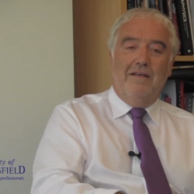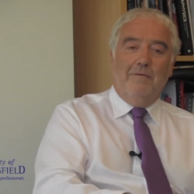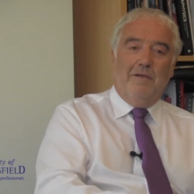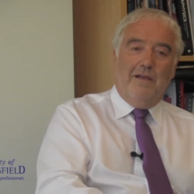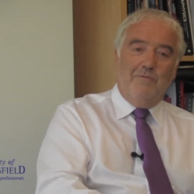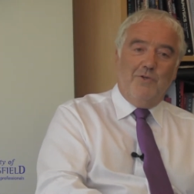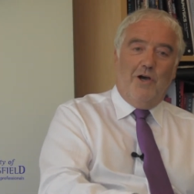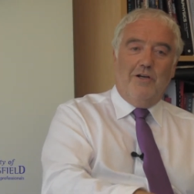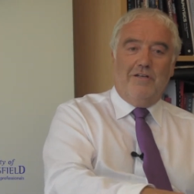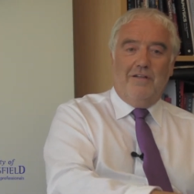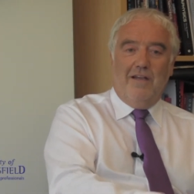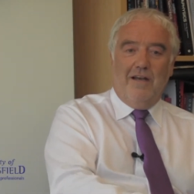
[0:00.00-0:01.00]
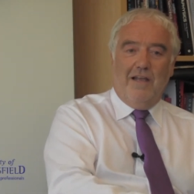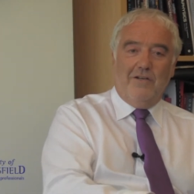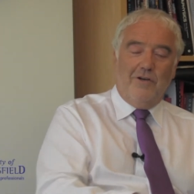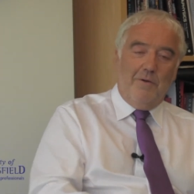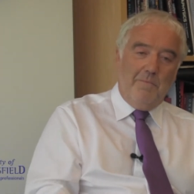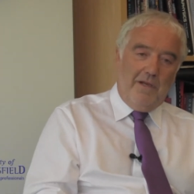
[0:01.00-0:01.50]
became chartered, then
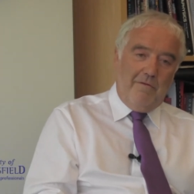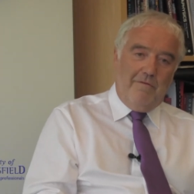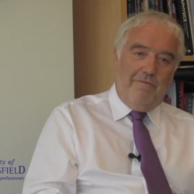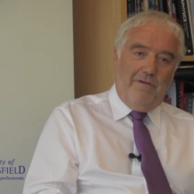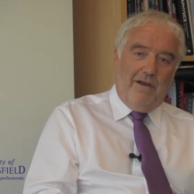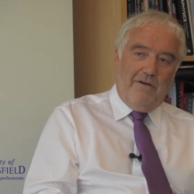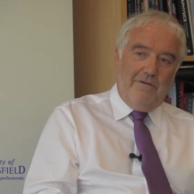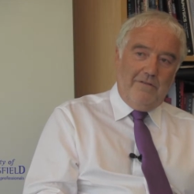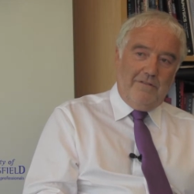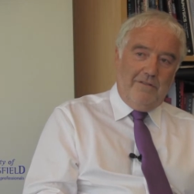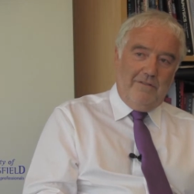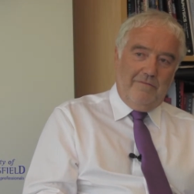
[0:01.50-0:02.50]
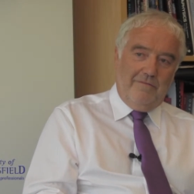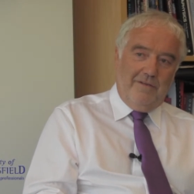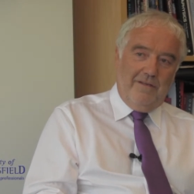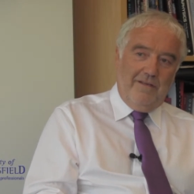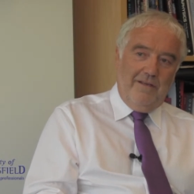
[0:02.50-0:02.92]
later on became a fellow. Sort of,